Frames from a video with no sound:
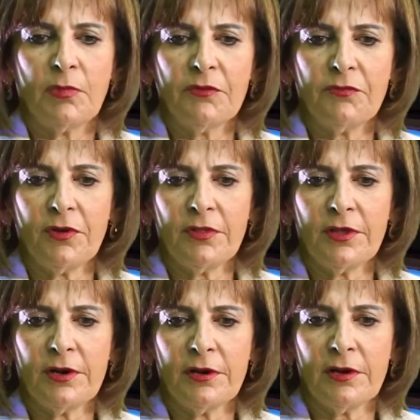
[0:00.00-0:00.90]
My
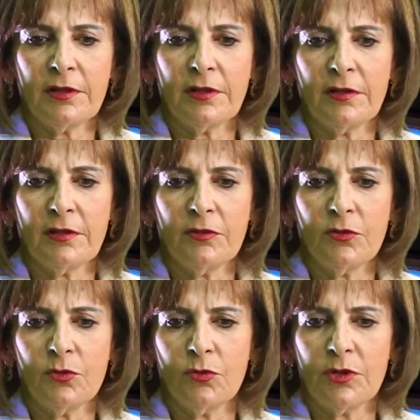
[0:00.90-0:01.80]
father,
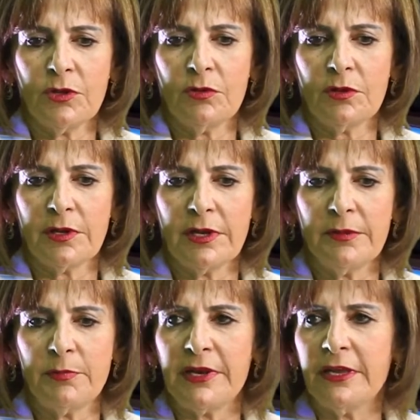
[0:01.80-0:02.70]
you know, he
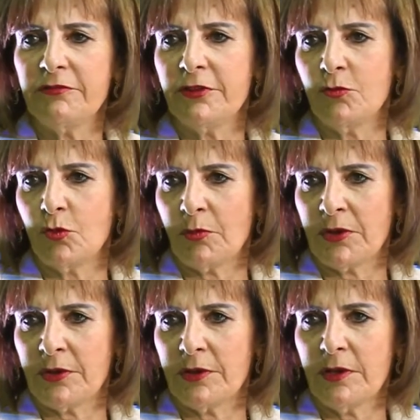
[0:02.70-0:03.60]
really believed in
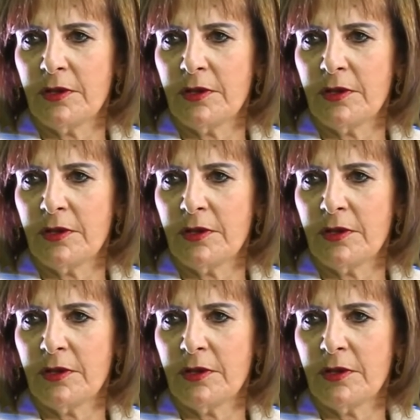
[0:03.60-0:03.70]
women.